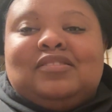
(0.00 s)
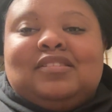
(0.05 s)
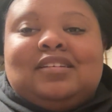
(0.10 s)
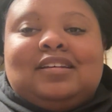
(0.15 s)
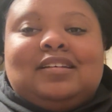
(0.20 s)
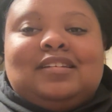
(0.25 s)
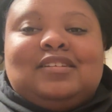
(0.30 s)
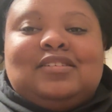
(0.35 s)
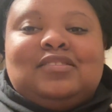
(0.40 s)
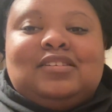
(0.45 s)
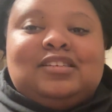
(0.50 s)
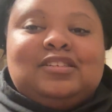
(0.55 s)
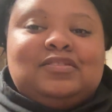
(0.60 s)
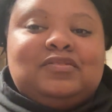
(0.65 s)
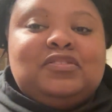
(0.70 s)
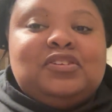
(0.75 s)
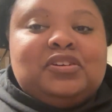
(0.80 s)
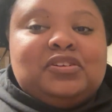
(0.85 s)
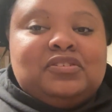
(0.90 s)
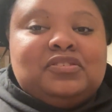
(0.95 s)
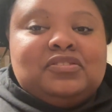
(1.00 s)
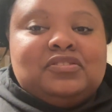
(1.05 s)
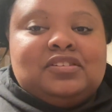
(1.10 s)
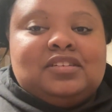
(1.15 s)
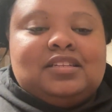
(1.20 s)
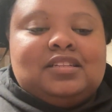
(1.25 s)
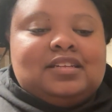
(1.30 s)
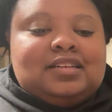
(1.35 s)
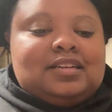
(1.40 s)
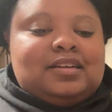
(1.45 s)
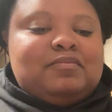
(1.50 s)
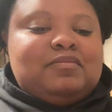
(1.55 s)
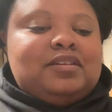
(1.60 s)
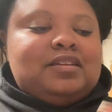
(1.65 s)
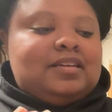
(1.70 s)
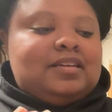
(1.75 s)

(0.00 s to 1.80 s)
Like you guys have known that I've been